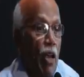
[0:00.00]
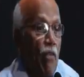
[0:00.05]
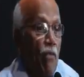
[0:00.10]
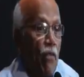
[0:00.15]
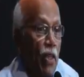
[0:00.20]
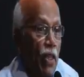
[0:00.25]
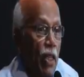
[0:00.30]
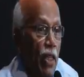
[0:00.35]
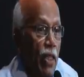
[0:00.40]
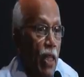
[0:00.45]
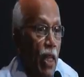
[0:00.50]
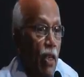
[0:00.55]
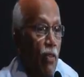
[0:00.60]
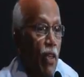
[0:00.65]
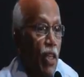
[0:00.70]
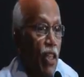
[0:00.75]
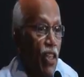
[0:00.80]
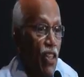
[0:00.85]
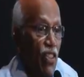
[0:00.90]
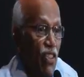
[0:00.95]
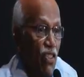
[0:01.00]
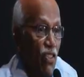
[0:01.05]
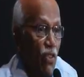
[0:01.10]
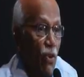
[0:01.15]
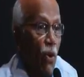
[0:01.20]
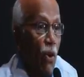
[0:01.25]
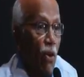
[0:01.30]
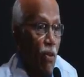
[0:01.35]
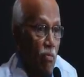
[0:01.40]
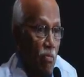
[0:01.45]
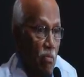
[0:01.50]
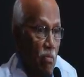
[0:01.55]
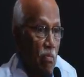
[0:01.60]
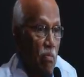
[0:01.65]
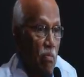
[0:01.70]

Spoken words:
everything that we teach is wrong.